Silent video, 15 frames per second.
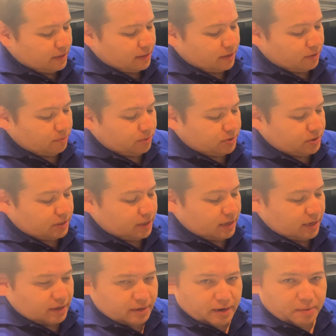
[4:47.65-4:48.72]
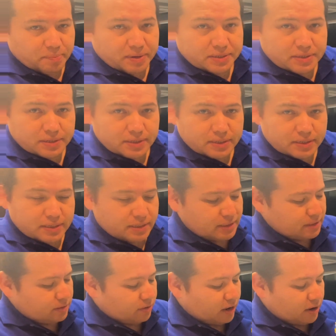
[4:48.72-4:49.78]
you will see at businesses
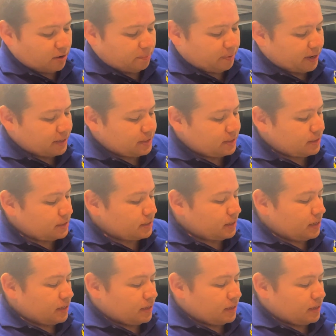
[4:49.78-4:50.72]
or enterprises,